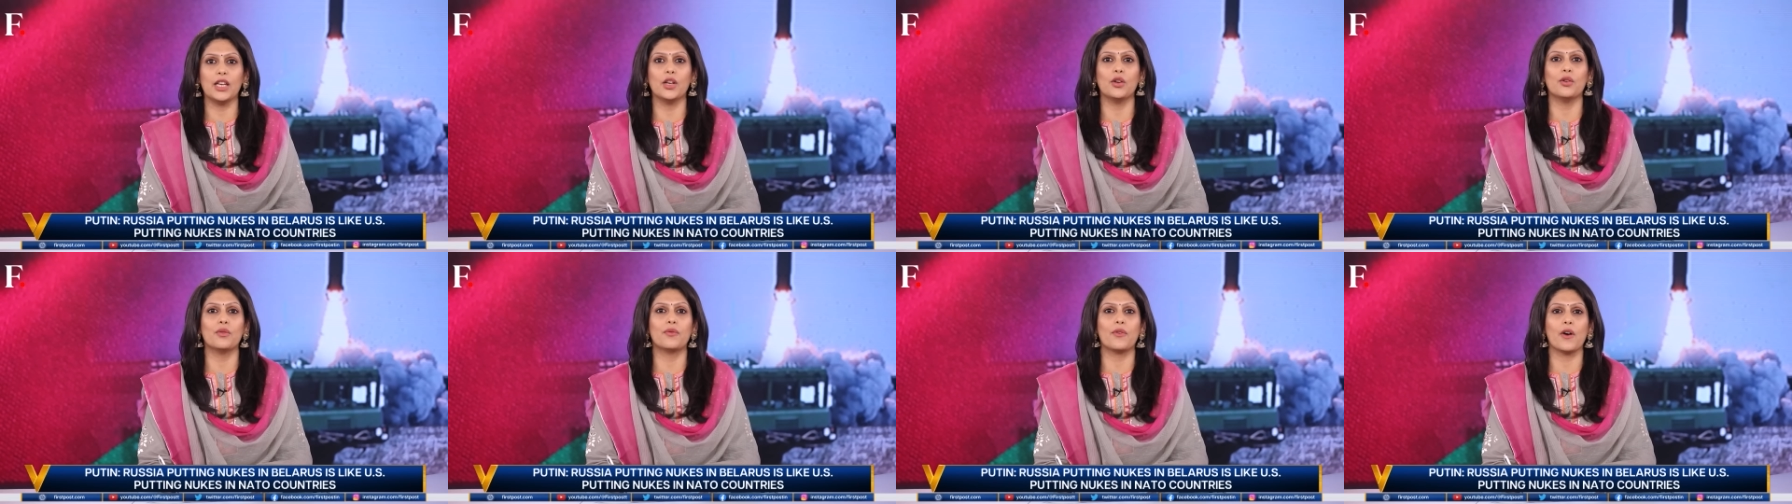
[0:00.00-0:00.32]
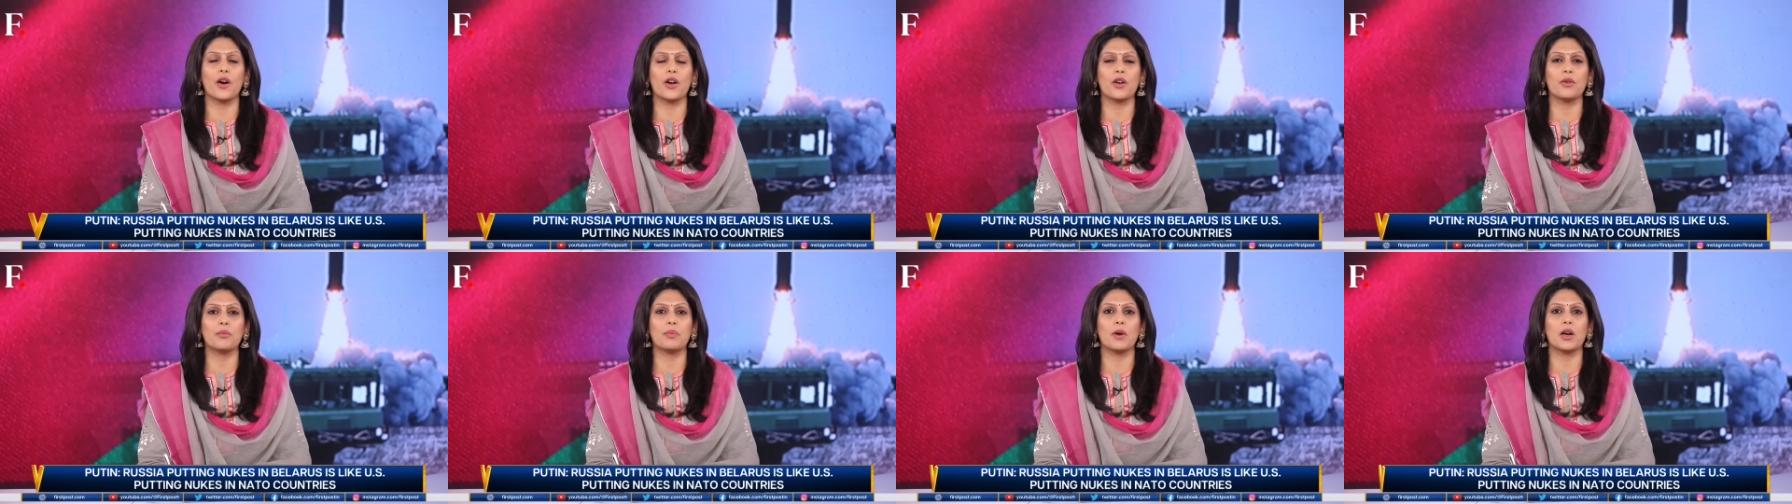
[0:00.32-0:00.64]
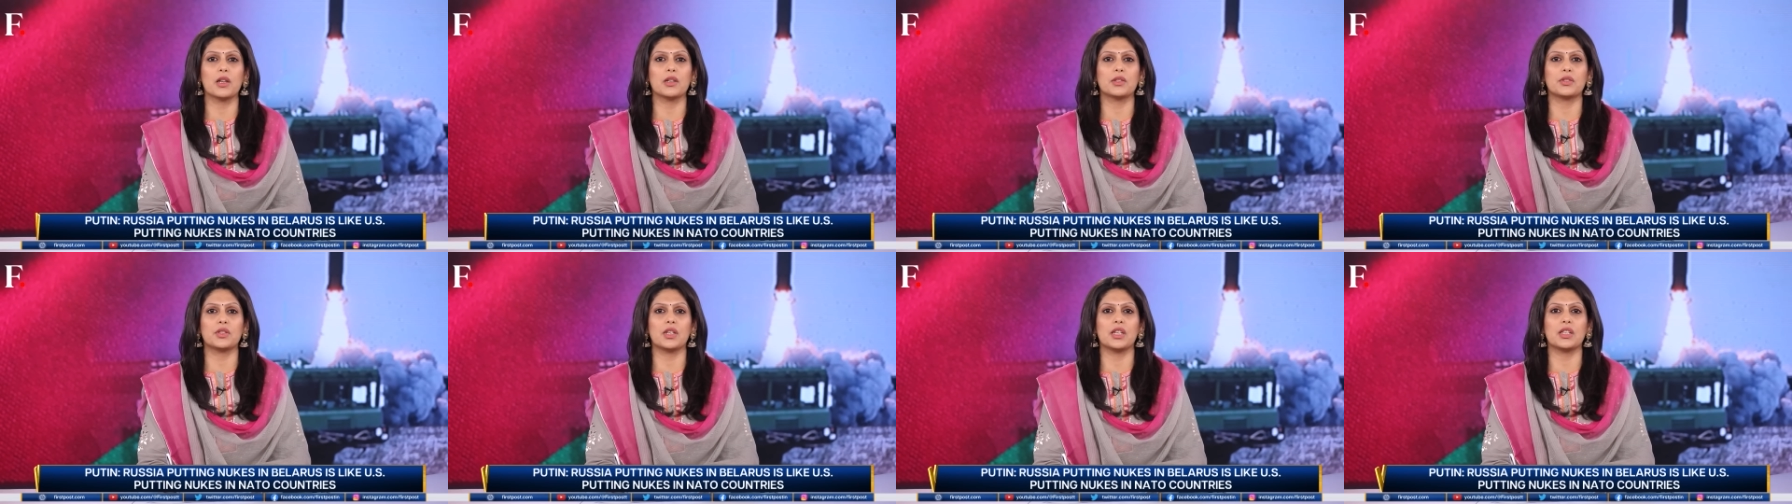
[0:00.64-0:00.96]
E U Foreign
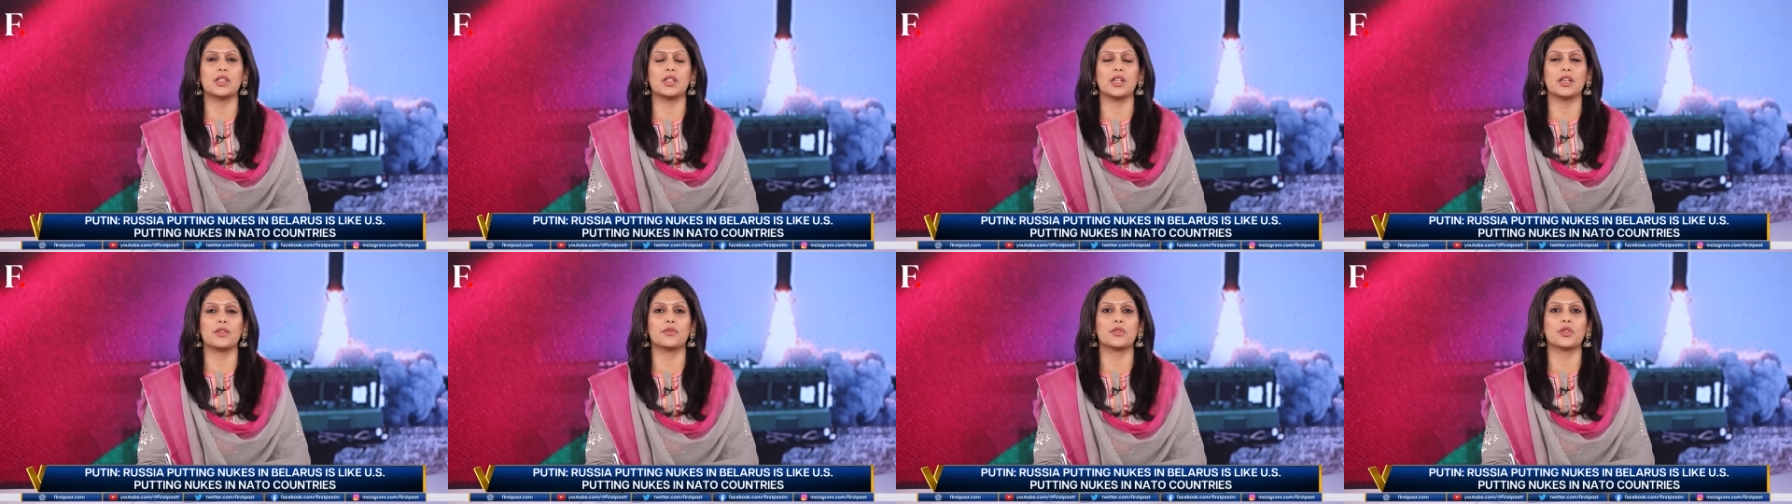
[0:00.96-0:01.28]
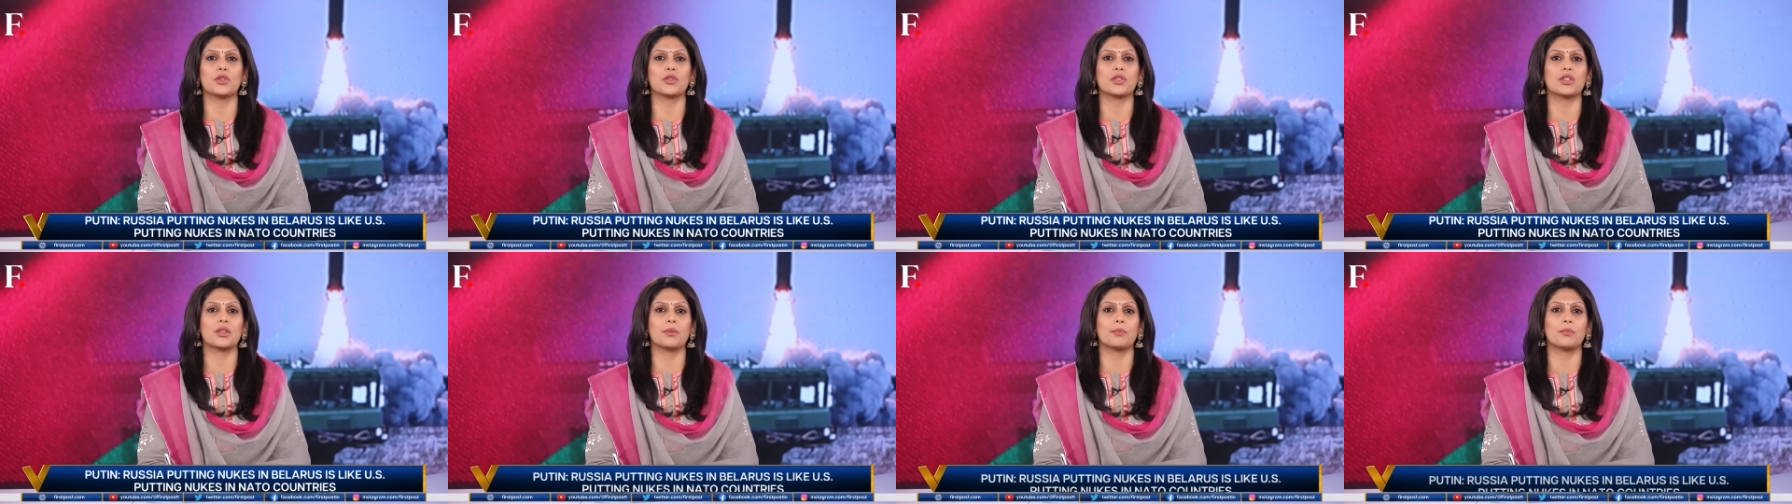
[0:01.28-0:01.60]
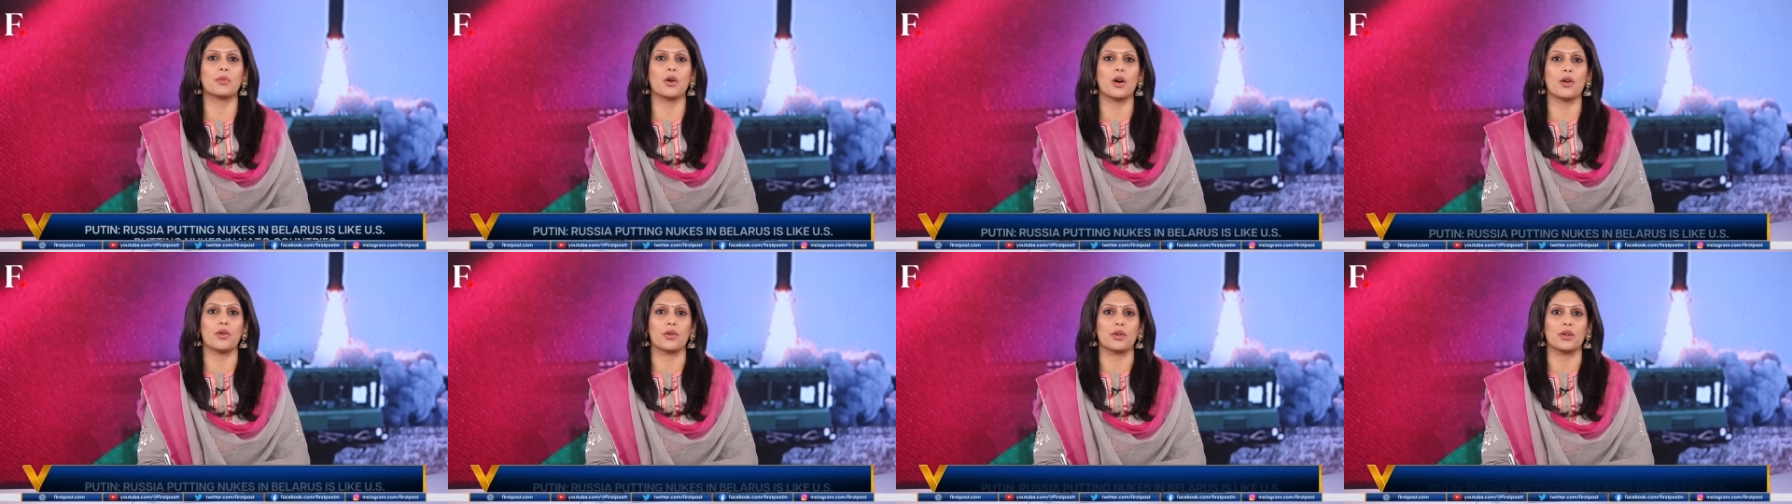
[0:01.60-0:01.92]
Policy Chief Joseph
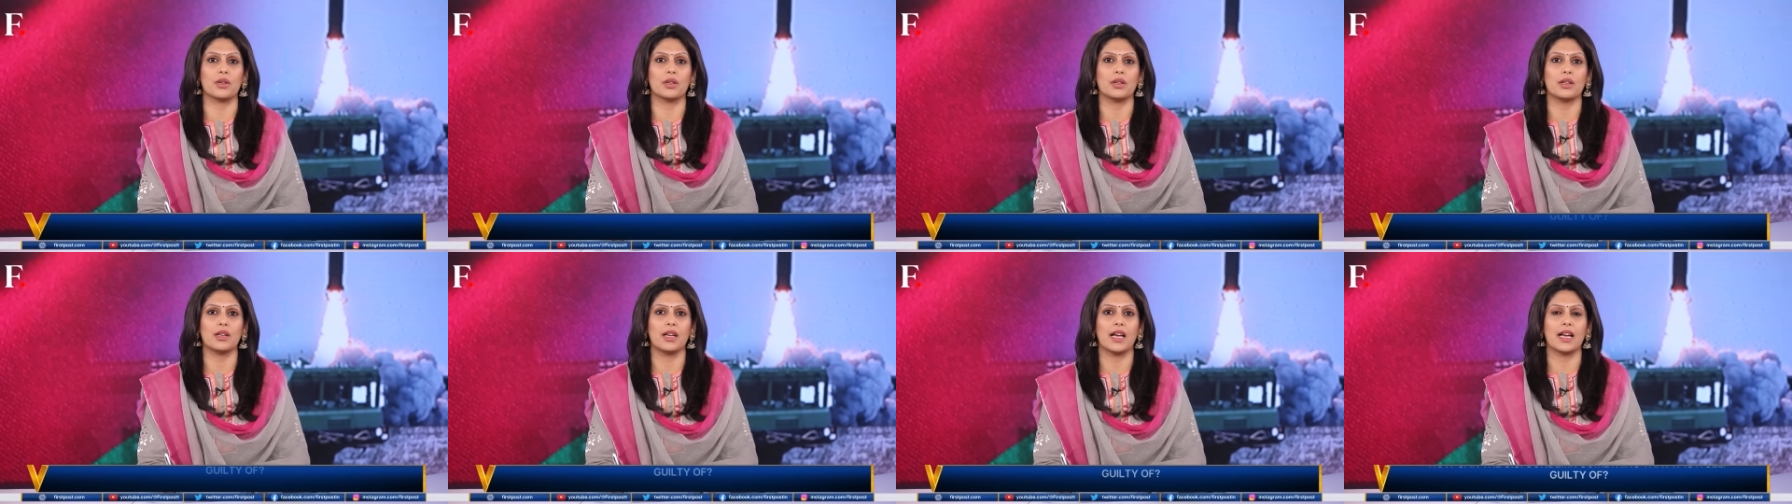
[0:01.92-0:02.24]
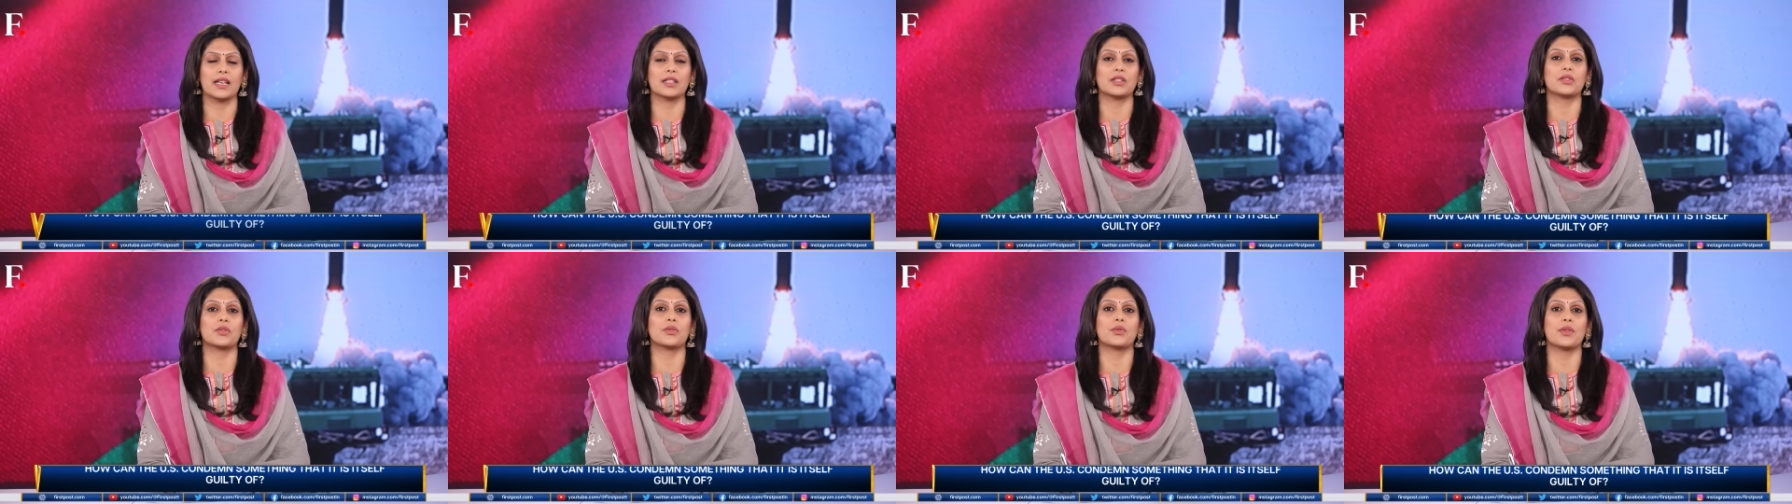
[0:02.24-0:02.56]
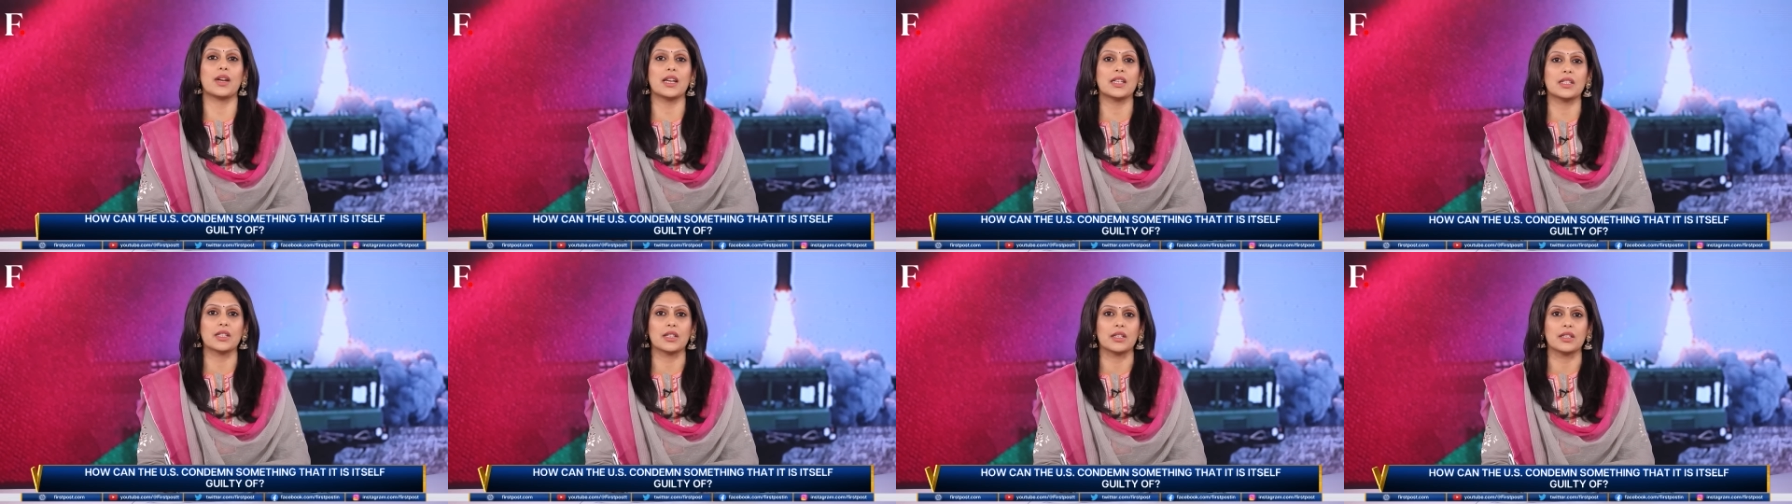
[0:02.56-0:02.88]
Borrell has
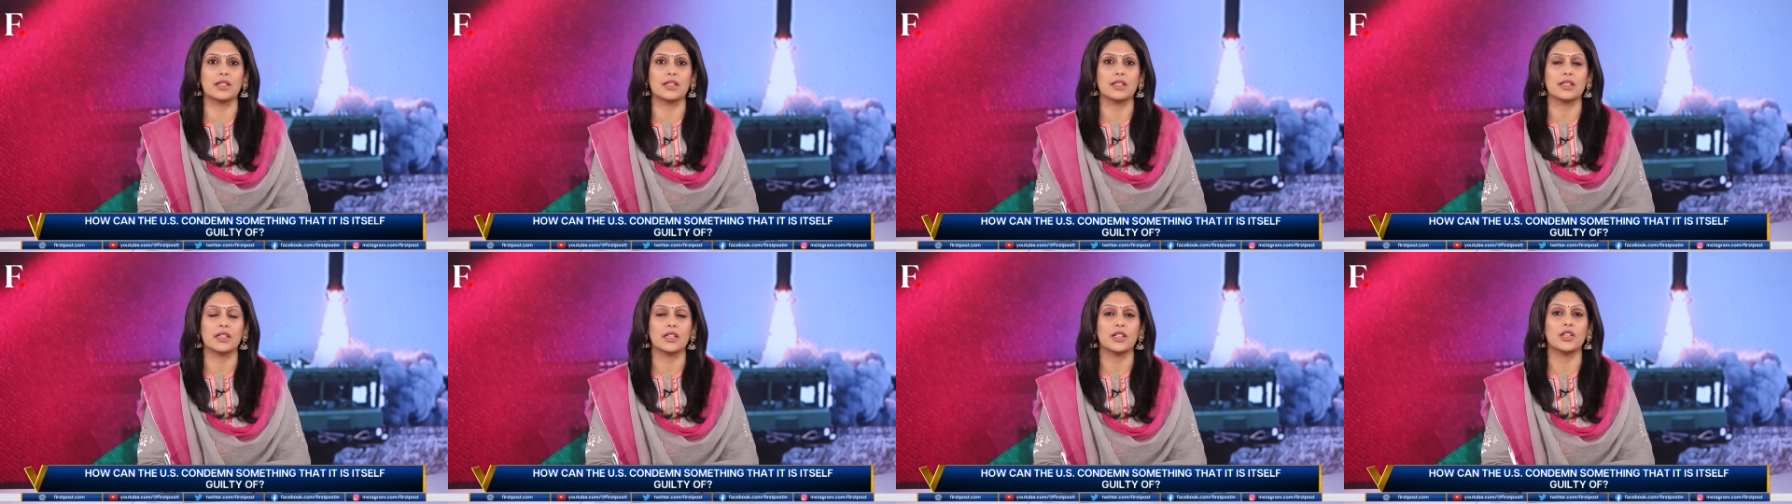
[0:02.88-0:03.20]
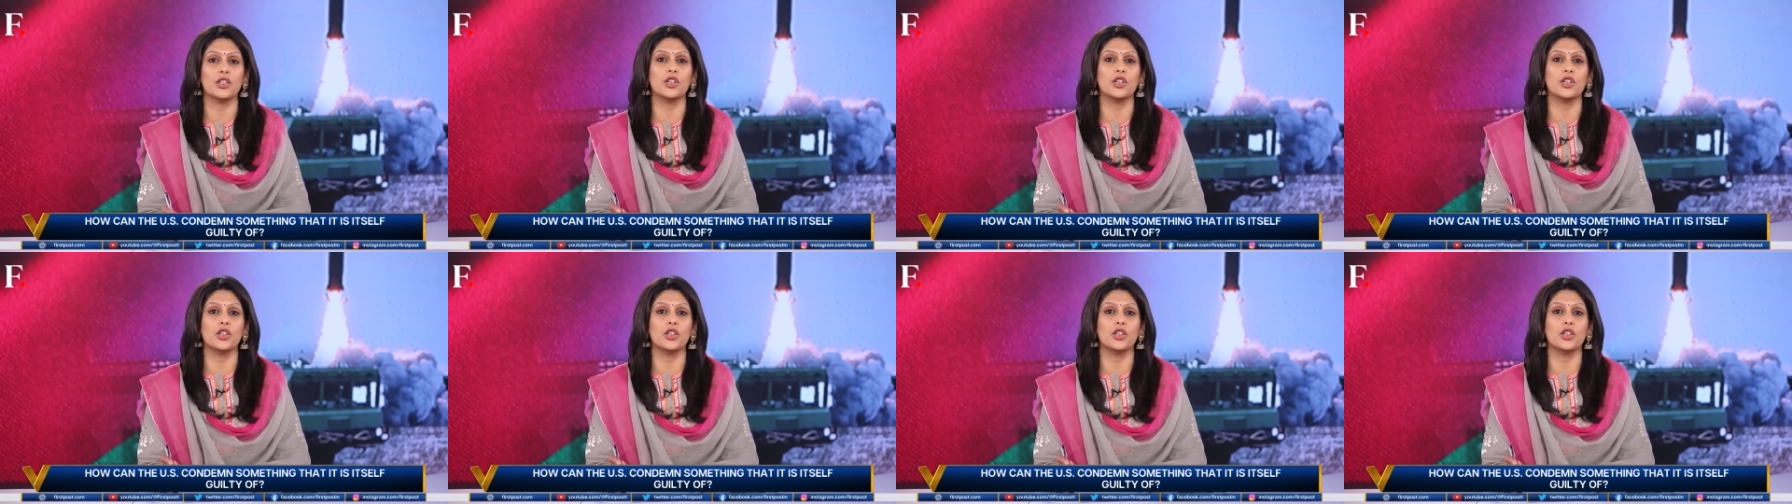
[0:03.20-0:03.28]
threatened